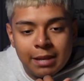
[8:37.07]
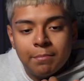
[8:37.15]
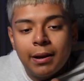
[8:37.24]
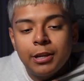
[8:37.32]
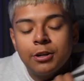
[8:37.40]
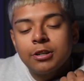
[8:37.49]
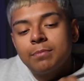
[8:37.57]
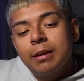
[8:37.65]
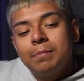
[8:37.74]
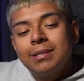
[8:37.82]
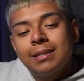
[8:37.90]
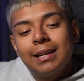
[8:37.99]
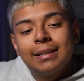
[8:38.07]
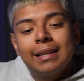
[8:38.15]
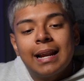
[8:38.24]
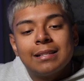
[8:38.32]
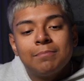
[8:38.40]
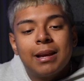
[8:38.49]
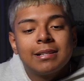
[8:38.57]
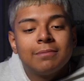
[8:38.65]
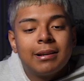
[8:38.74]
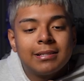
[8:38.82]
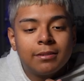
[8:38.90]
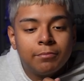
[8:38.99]
and yours might be selected as
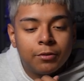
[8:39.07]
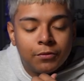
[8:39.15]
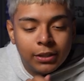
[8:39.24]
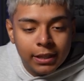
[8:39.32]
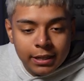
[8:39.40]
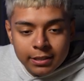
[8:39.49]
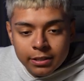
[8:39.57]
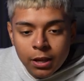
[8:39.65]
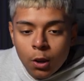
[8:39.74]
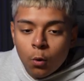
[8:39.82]
maximize number of clicks.